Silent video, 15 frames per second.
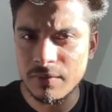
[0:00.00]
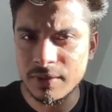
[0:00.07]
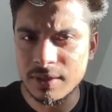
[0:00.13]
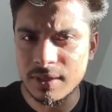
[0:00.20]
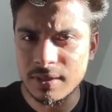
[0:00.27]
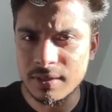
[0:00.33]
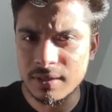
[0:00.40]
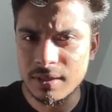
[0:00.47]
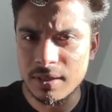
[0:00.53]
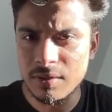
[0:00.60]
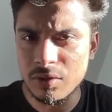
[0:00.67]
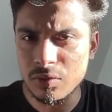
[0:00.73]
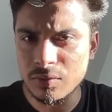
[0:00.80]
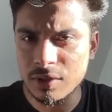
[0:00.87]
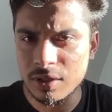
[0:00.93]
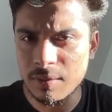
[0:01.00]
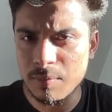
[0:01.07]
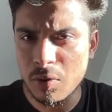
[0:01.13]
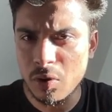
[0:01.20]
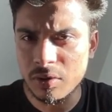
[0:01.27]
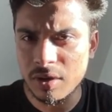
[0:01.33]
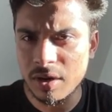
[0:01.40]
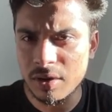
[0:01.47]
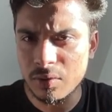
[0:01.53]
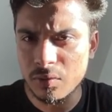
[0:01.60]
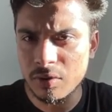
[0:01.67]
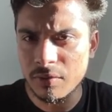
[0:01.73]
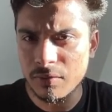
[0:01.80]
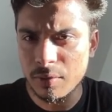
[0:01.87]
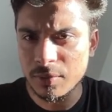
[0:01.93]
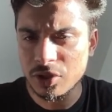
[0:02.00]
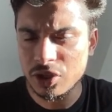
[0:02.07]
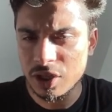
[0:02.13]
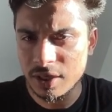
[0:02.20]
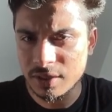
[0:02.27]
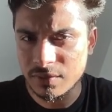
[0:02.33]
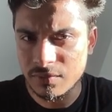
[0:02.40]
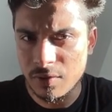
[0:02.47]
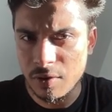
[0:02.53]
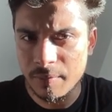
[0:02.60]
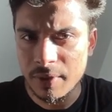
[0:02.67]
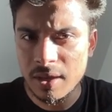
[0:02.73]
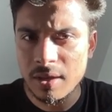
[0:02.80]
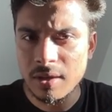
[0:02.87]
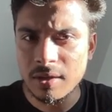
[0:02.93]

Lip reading: which is the using the botcard token from the JS form.